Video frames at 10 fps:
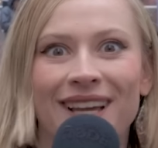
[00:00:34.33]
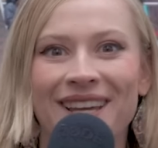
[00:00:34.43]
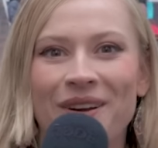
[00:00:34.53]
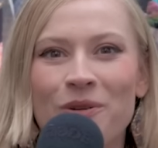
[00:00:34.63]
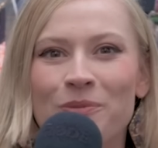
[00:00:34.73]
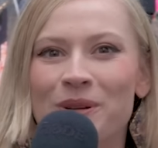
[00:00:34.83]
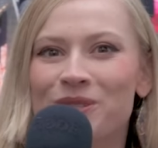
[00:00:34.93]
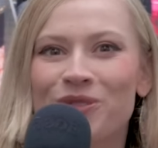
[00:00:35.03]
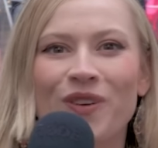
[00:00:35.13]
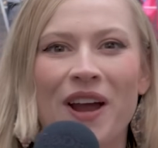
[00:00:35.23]
It
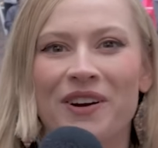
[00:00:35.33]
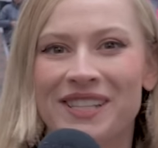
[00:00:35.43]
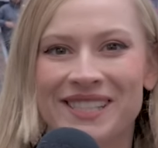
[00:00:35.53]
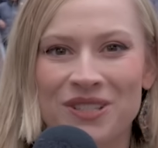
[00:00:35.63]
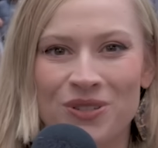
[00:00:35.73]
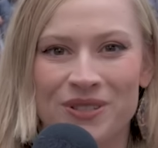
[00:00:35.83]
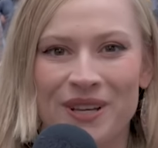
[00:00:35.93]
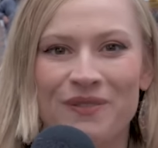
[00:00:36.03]
opens very citrusy.